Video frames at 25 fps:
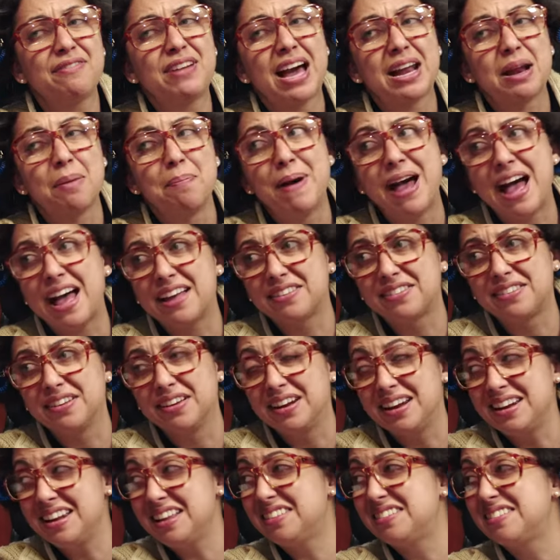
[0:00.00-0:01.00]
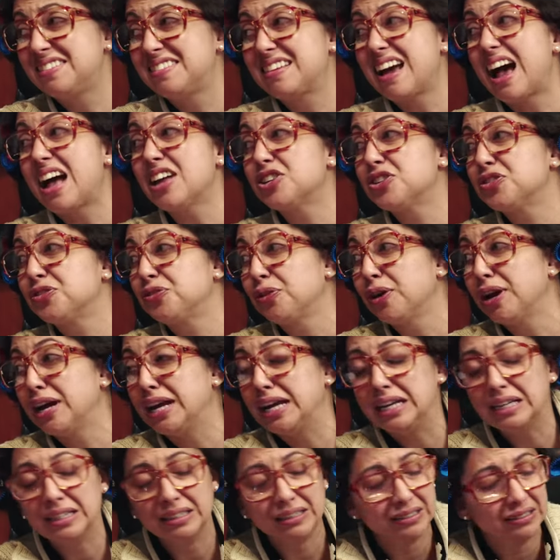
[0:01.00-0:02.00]
I've got a bastard, and he's scotch
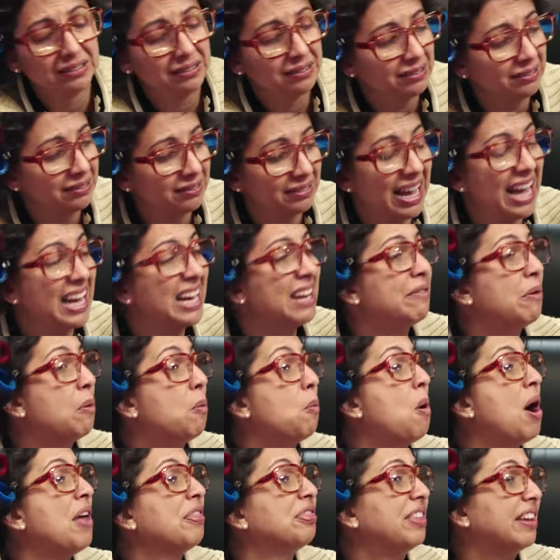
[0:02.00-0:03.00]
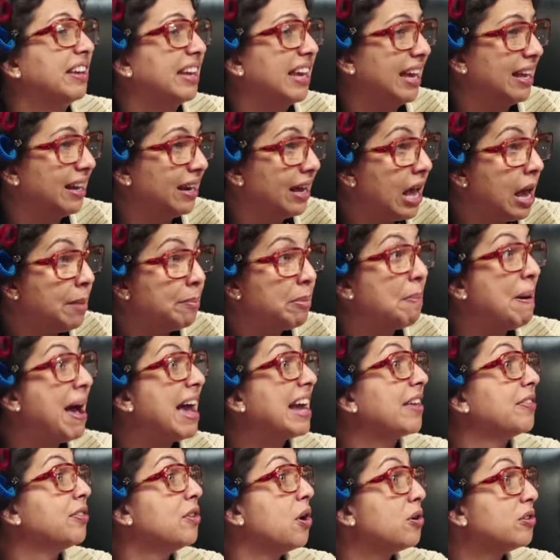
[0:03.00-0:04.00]
free. I didn't even want the kid, but
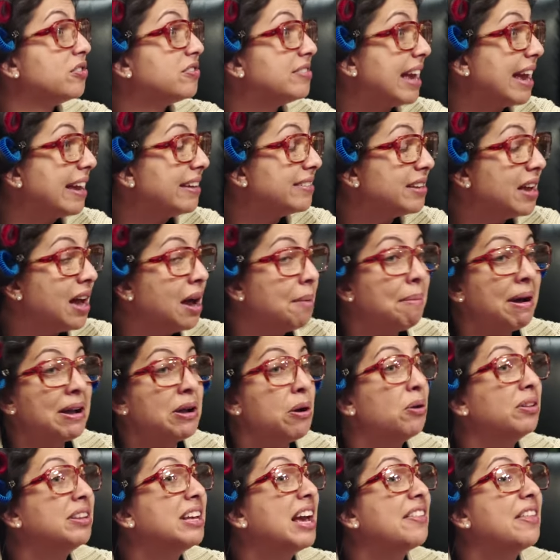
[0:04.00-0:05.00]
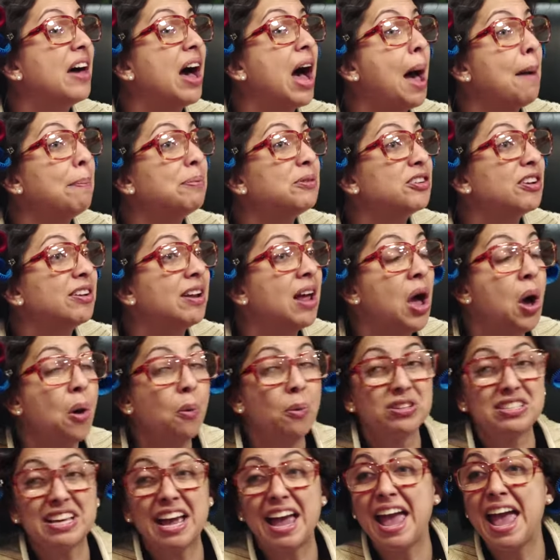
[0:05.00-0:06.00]
back in those days, my only other option
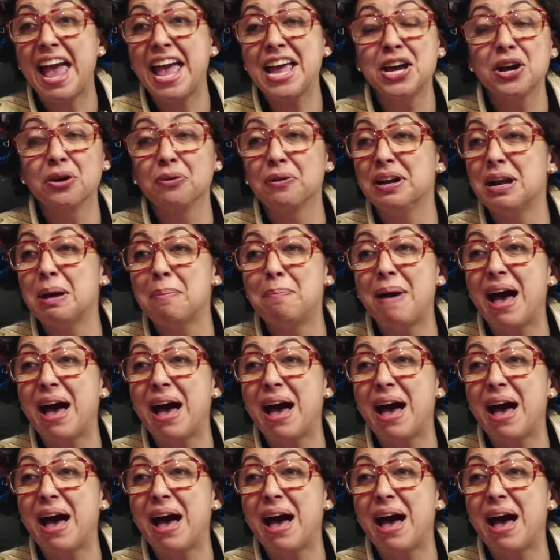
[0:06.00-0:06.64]
was a hanger in a